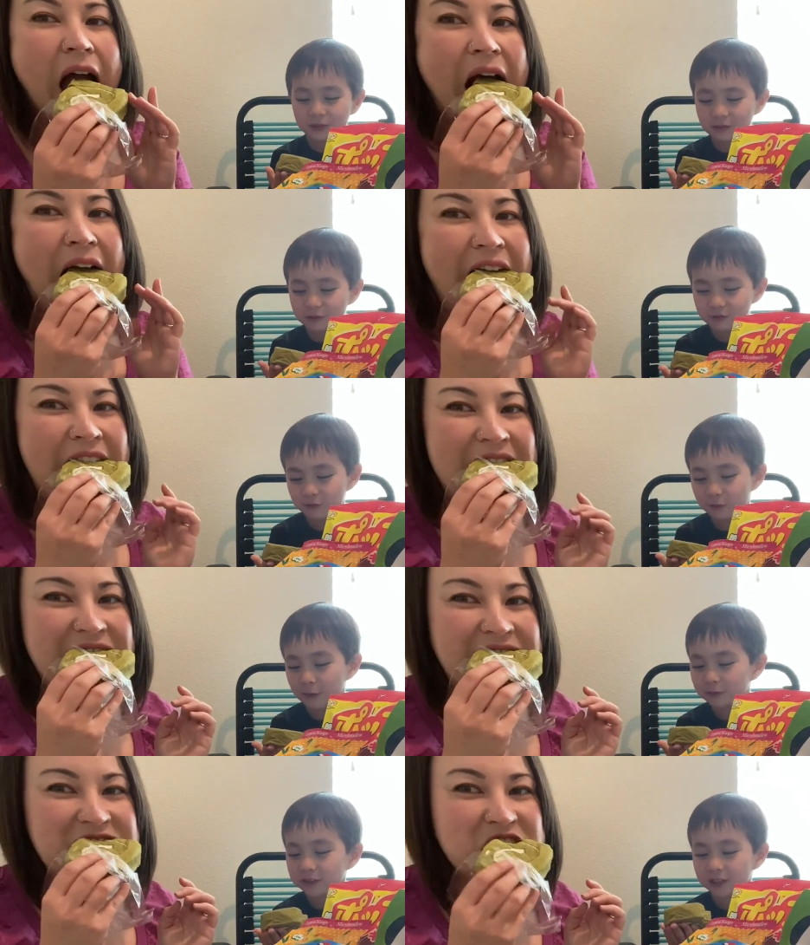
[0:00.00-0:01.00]
Speaker 1: it's
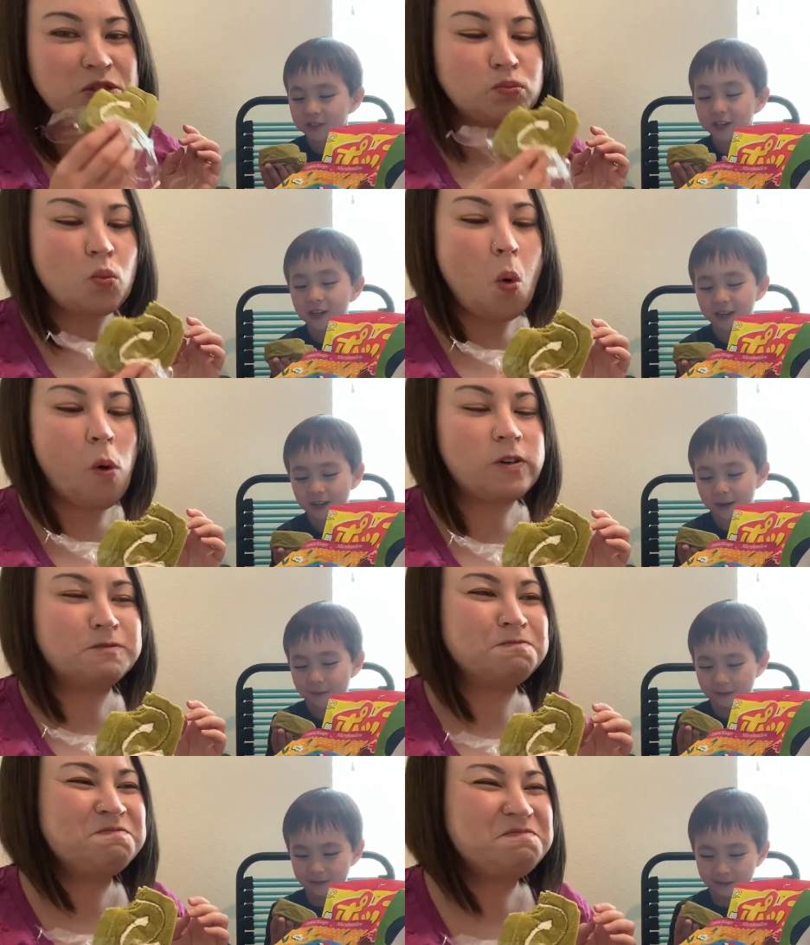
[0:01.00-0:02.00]
gross as eating a
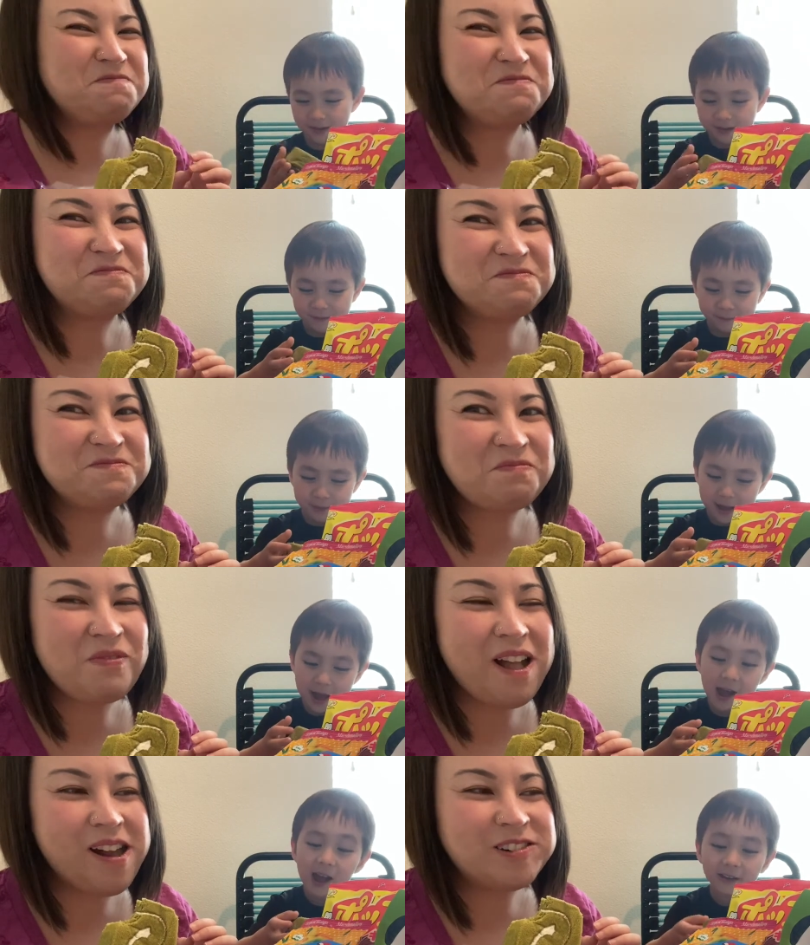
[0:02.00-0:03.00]

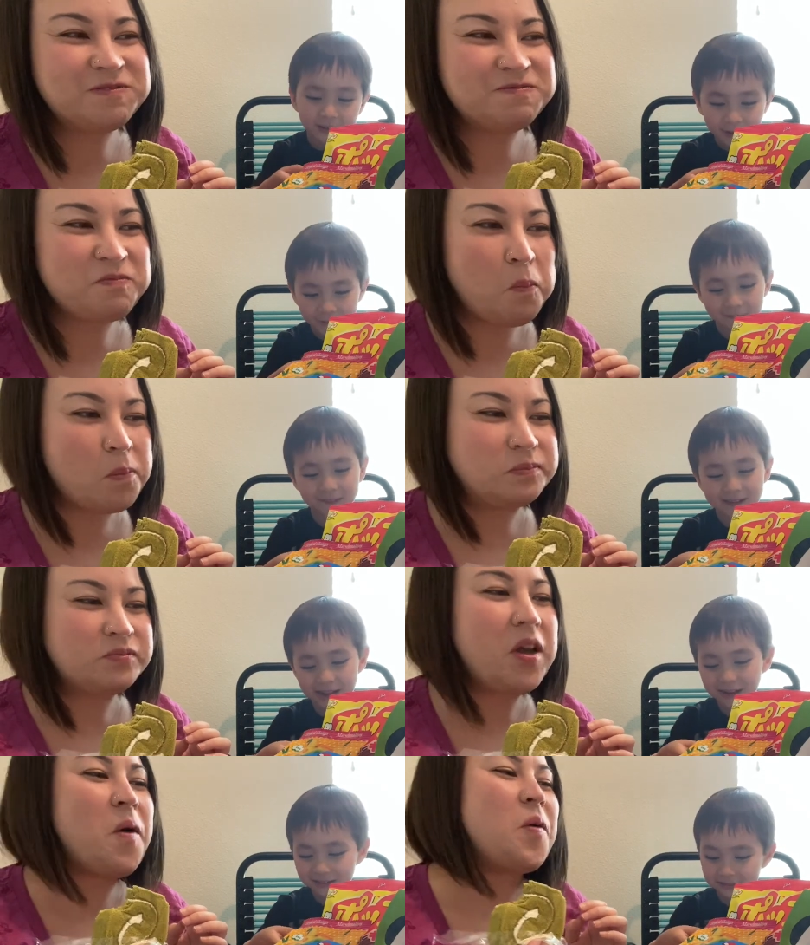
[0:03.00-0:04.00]
pillow.
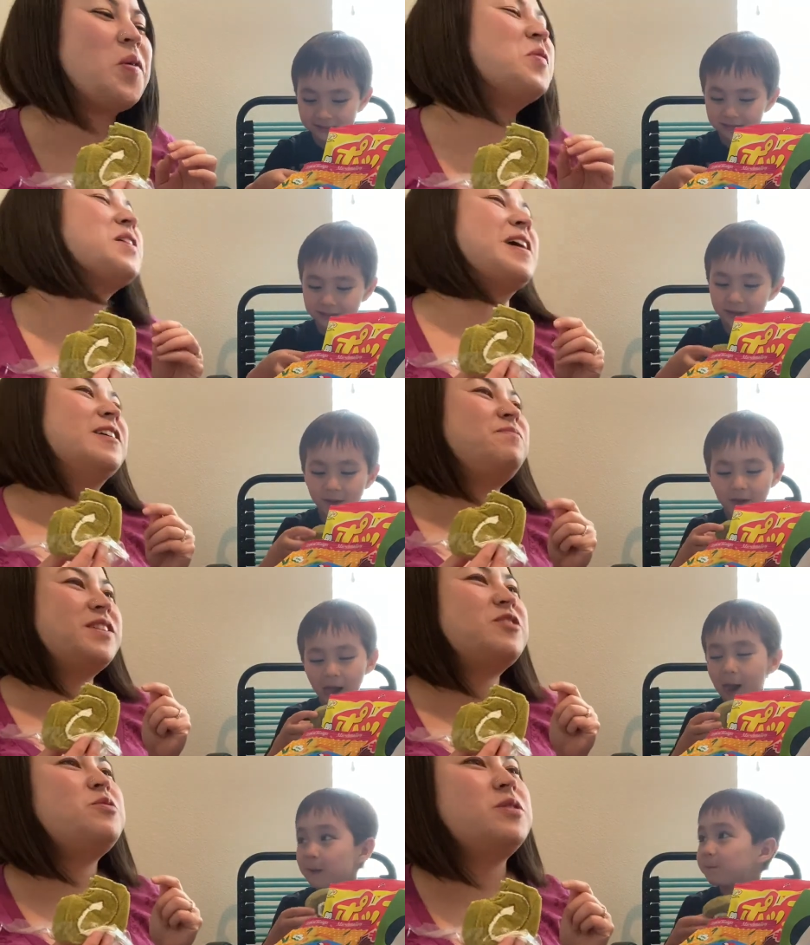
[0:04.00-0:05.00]
Speaker 2: Oh, okay.
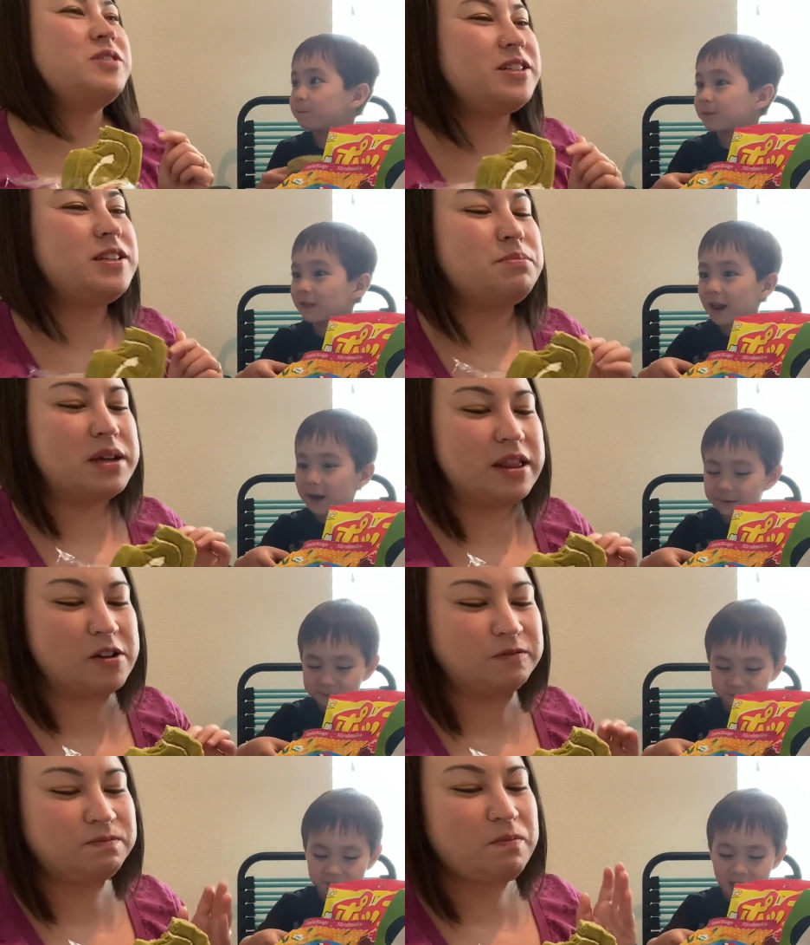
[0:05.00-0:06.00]
It's gross to eat a
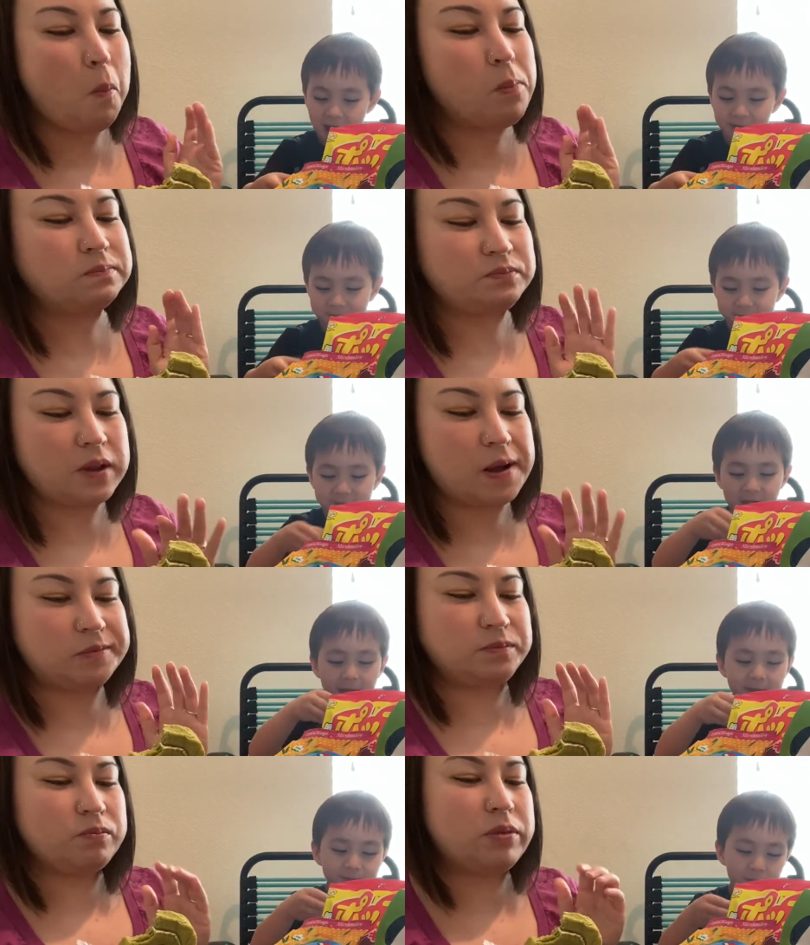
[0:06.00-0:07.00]
pillow.
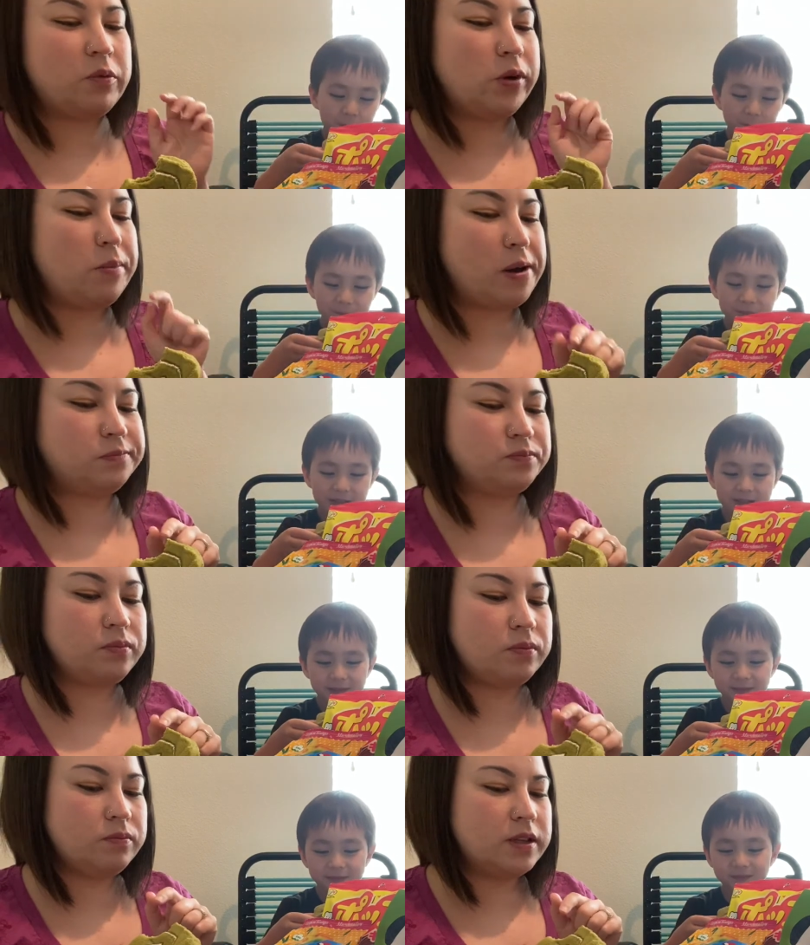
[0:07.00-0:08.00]
But what about
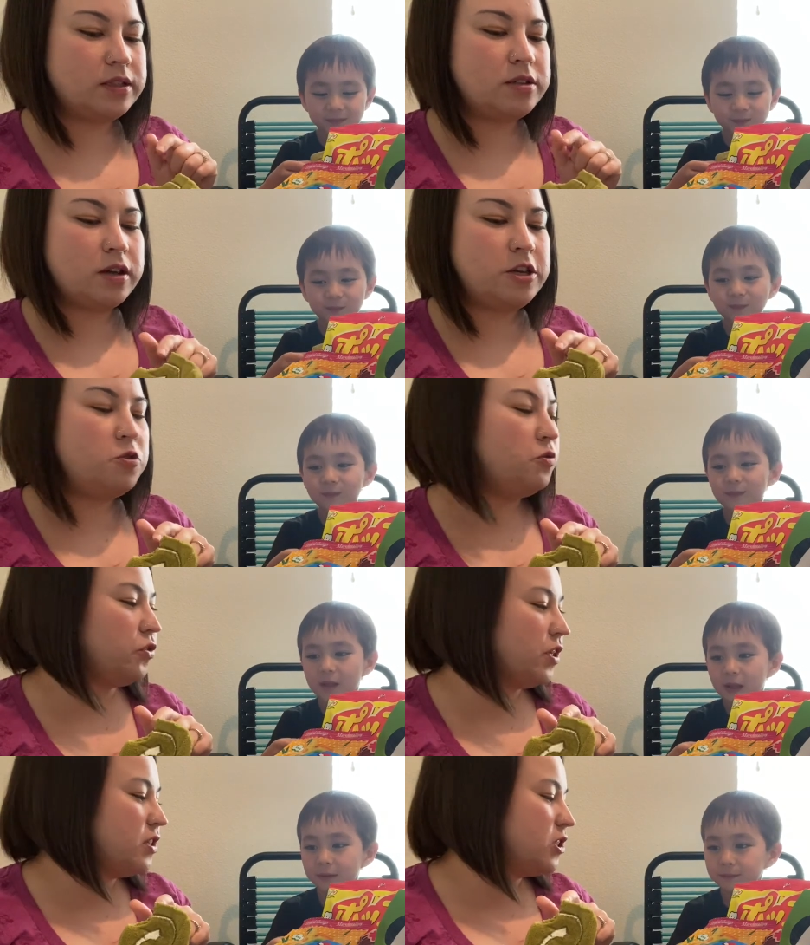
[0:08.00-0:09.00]
it's not you for
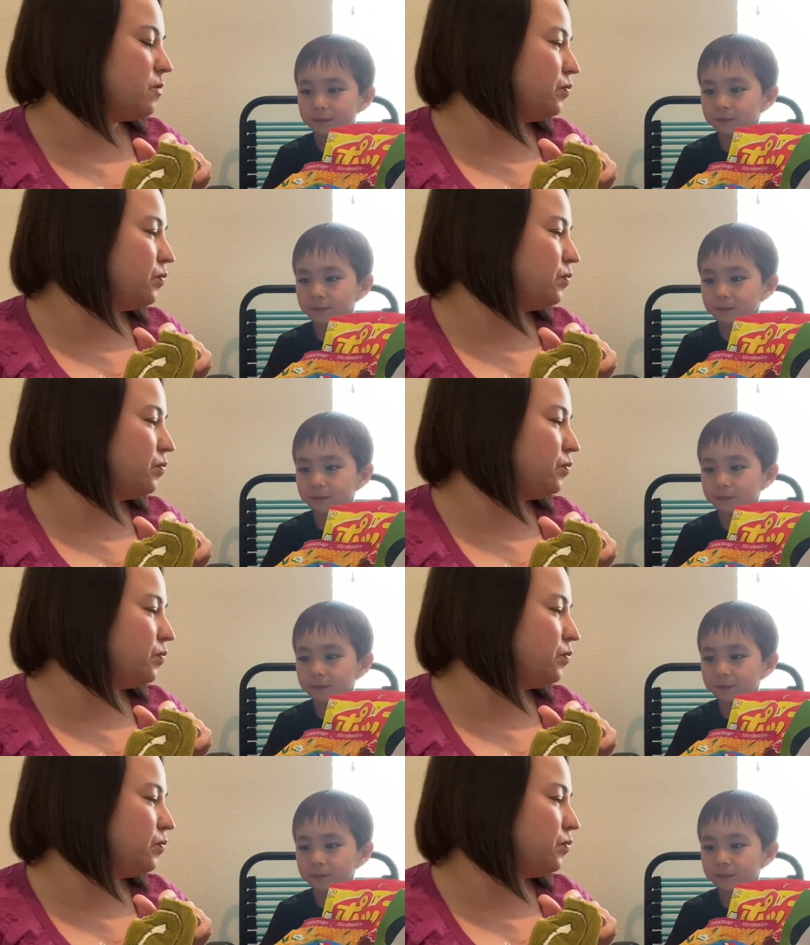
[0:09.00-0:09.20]
this?